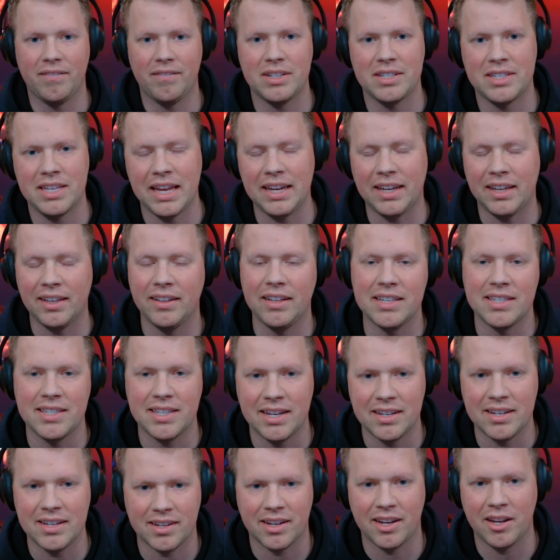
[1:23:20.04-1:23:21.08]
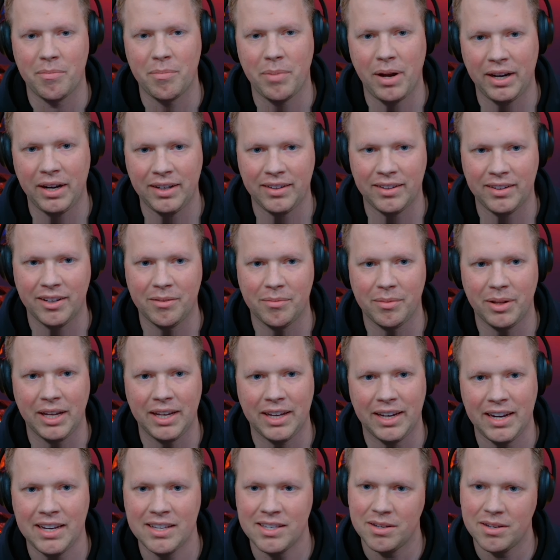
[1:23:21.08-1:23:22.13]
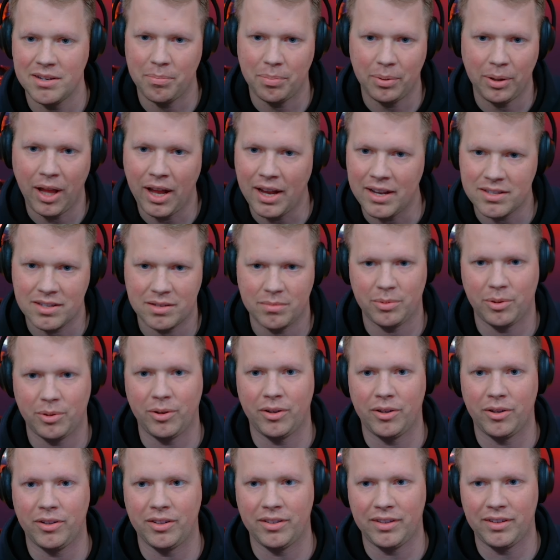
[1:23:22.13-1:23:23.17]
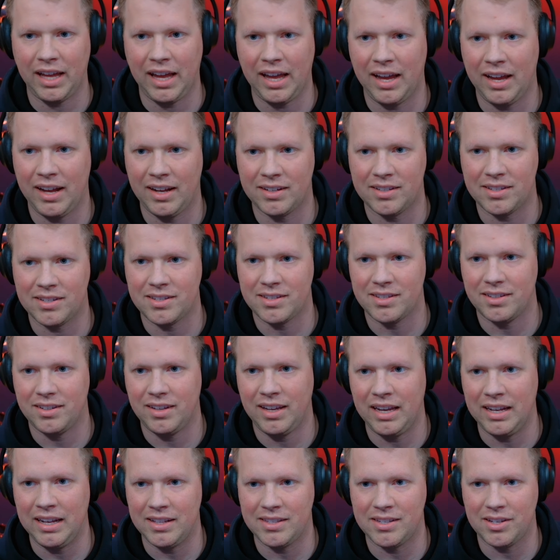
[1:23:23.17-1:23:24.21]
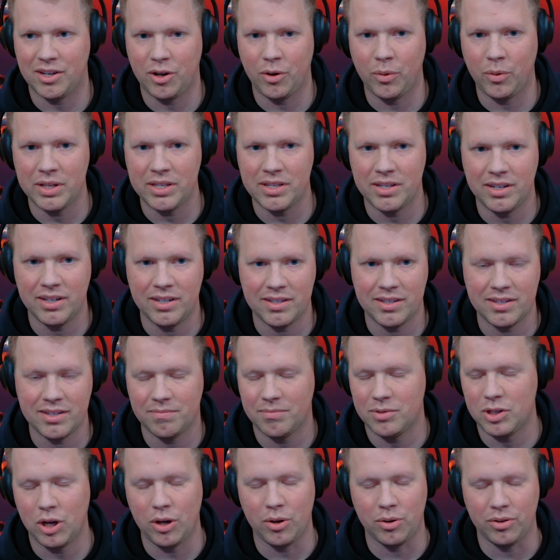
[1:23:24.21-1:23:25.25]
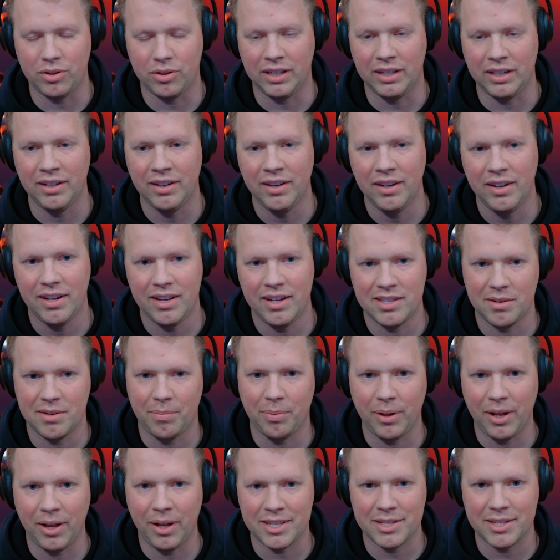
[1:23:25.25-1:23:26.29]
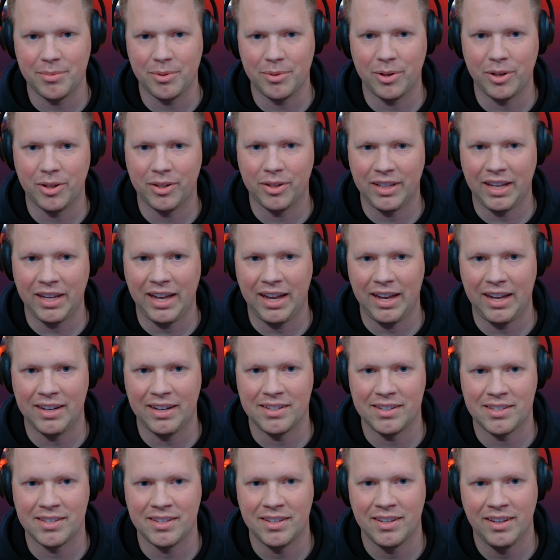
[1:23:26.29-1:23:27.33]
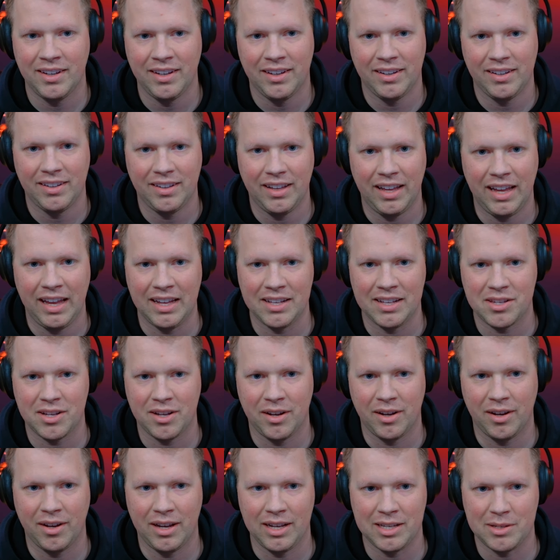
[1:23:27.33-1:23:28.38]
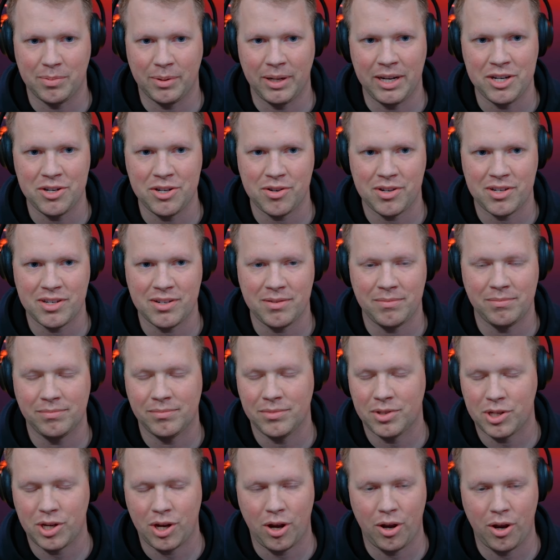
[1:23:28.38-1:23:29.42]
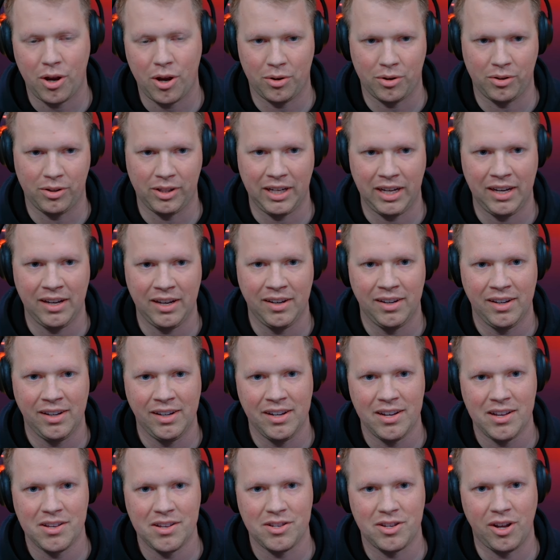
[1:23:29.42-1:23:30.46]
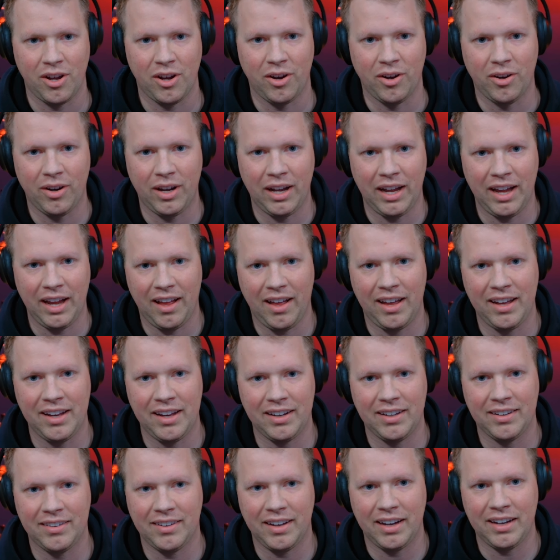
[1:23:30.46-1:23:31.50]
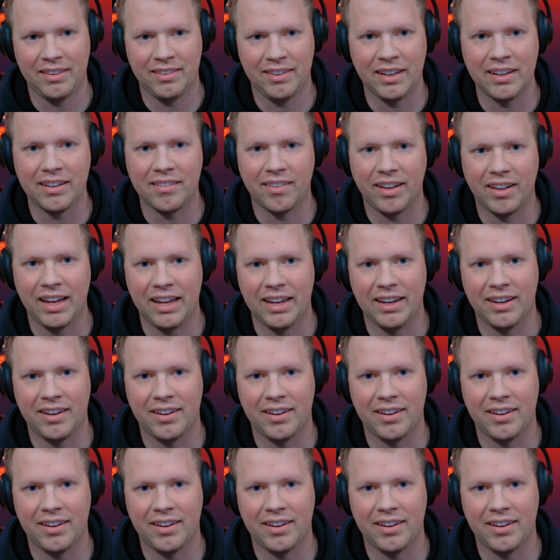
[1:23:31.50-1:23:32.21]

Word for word: taking these things and combining them, like is it plausible that it's a coincidence? Totally. Is it hmm. plausible mm that it's uh it's plagiarism? Totally. So I I, mm-hmm. I think like